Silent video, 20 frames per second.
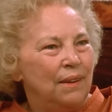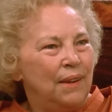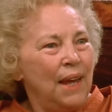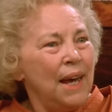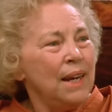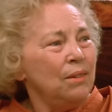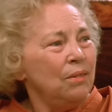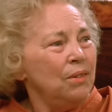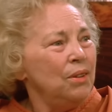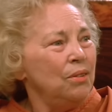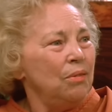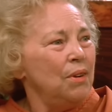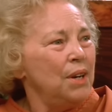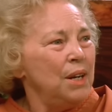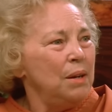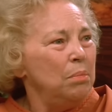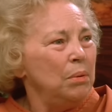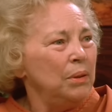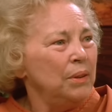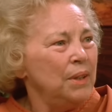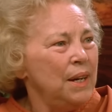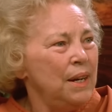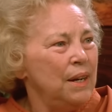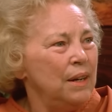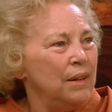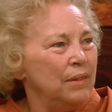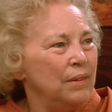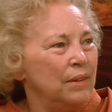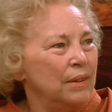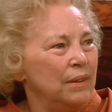That was what he
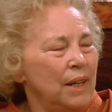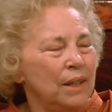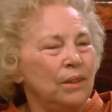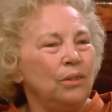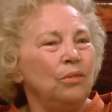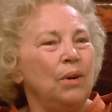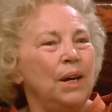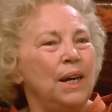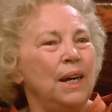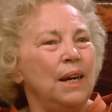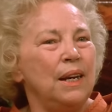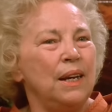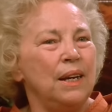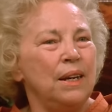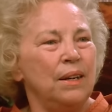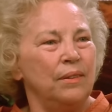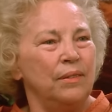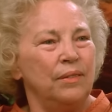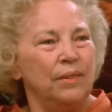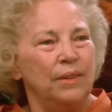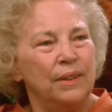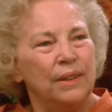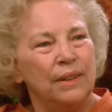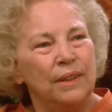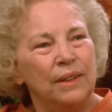believed. That's the way he lived.